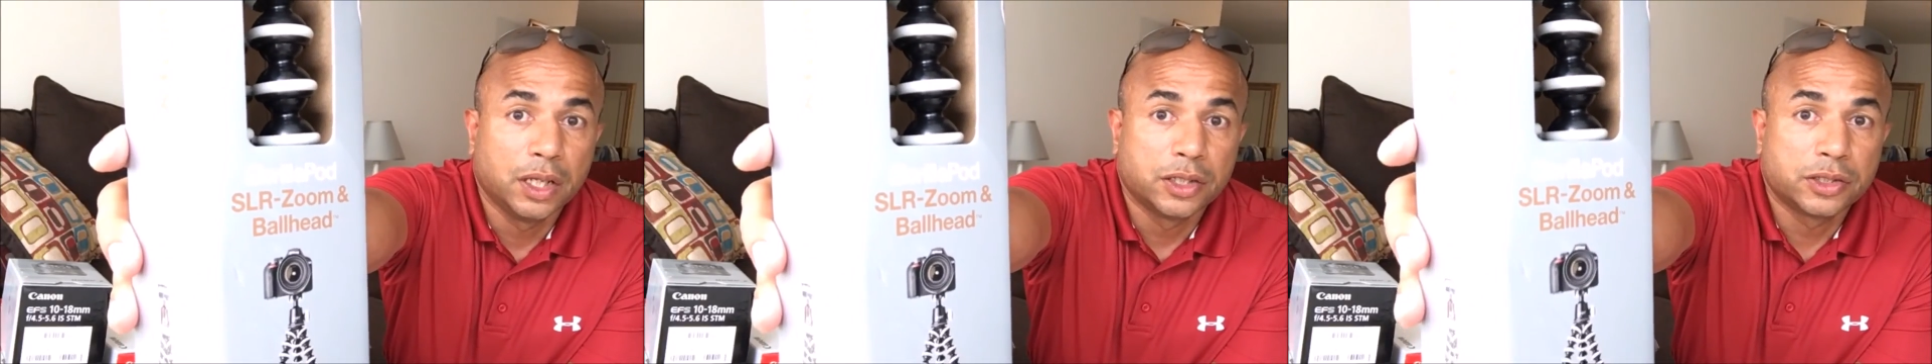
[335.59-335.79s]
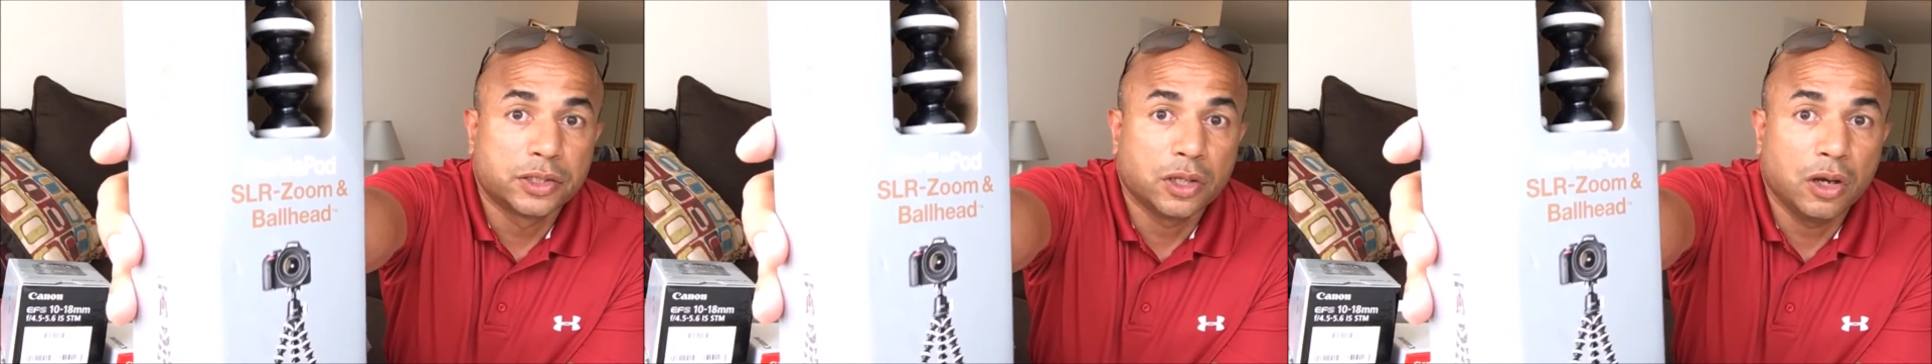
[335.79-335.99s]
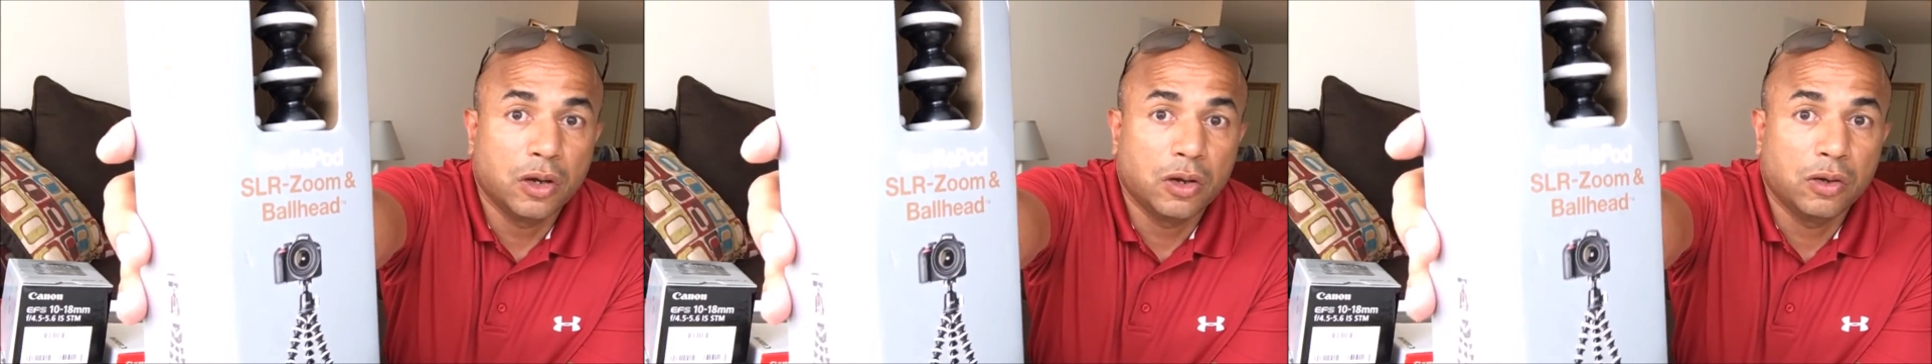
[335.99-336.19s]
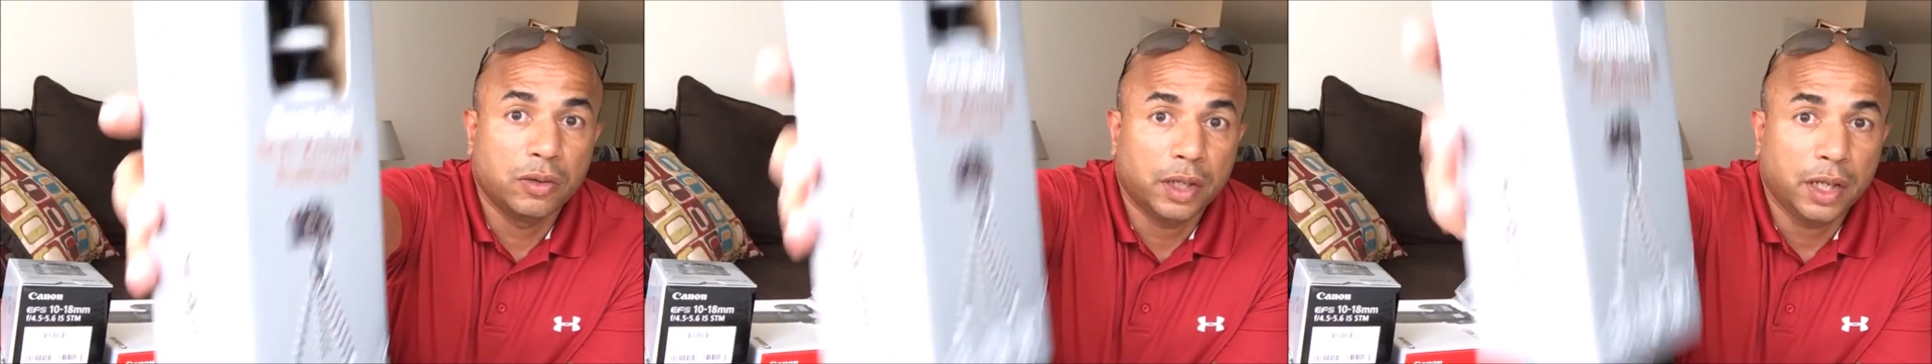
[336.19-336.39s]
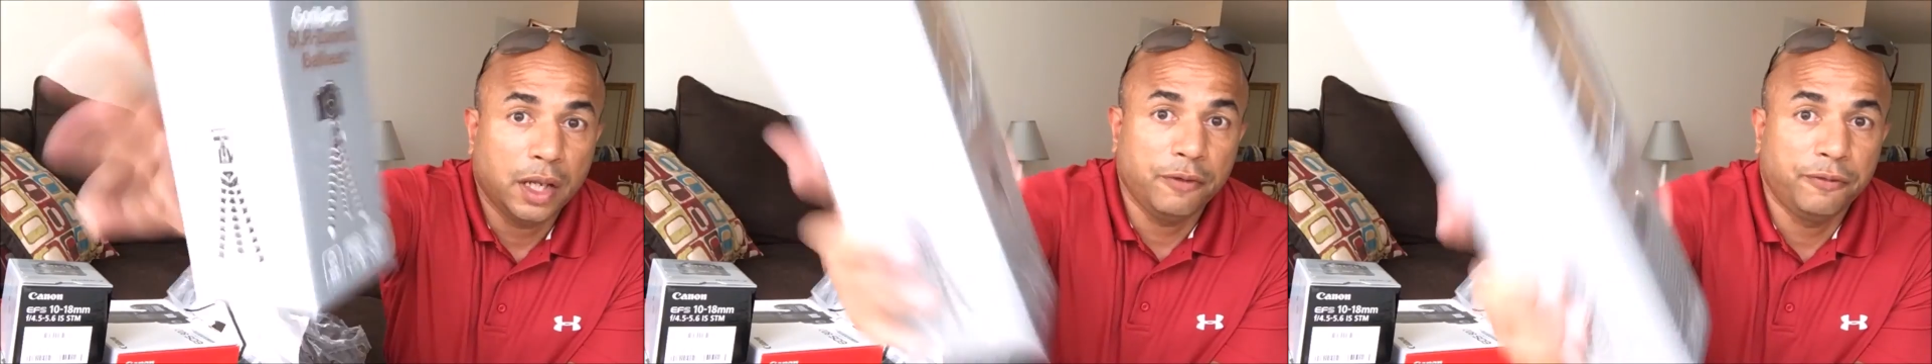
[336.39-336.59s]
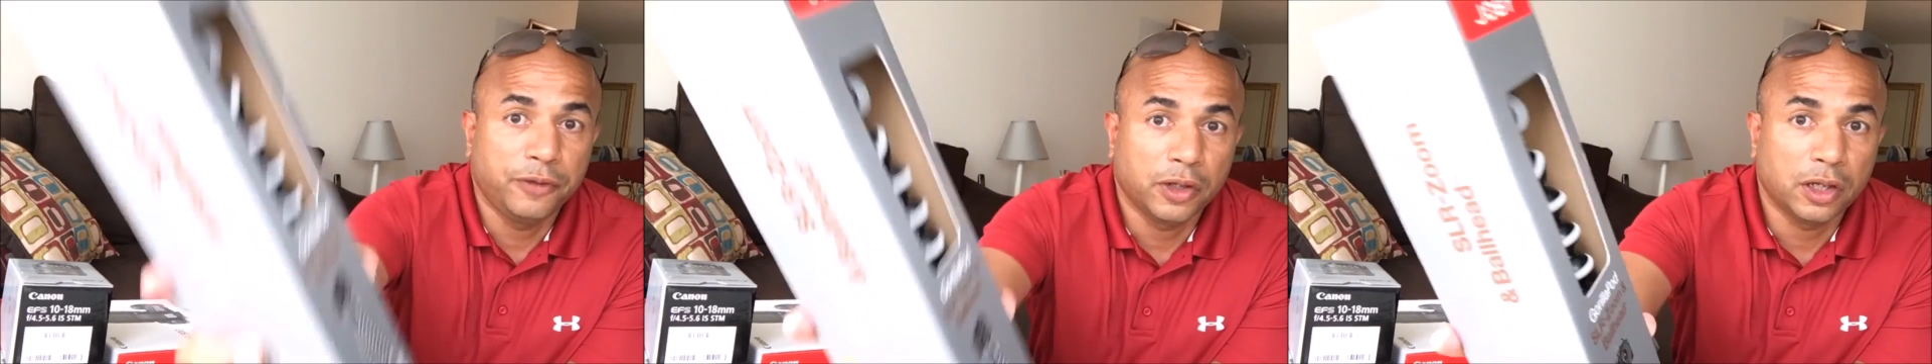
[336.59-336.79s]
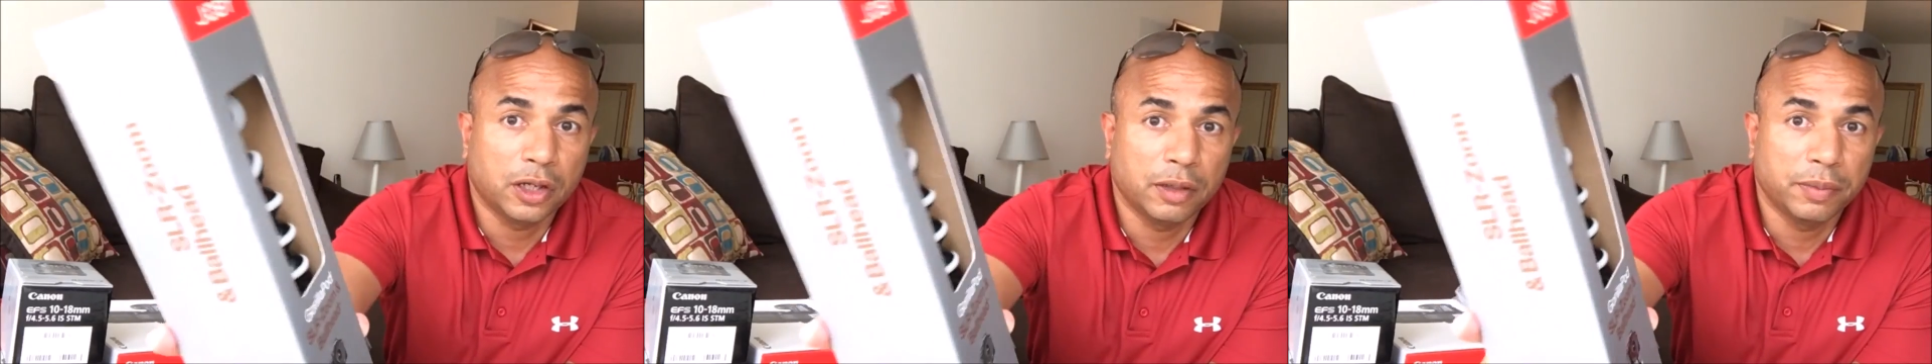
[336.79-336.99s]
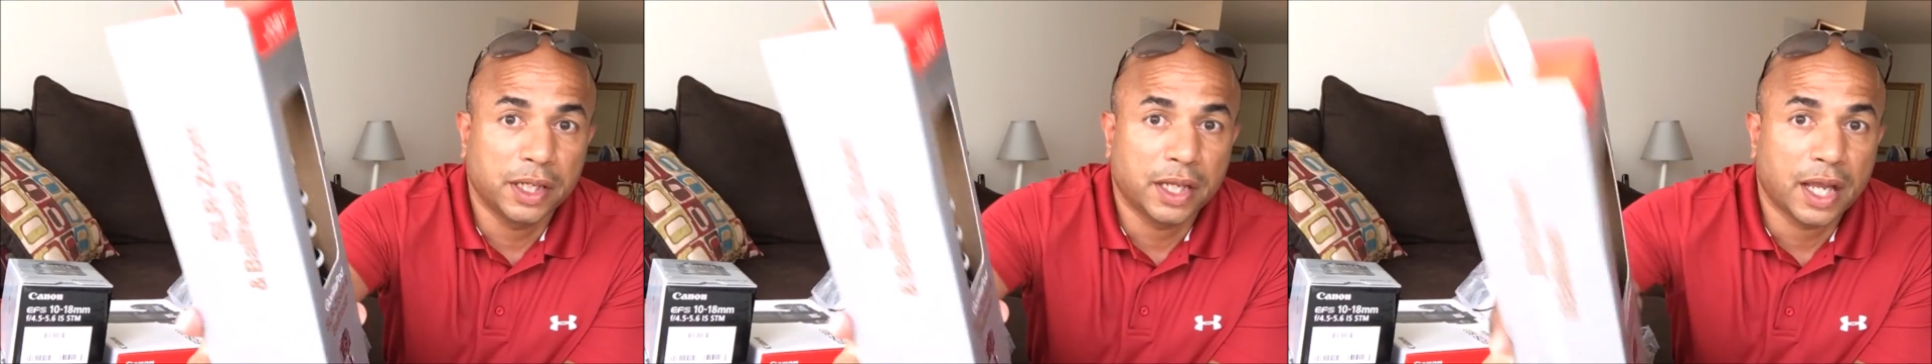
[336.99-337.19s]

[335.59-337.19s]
So if you're going to be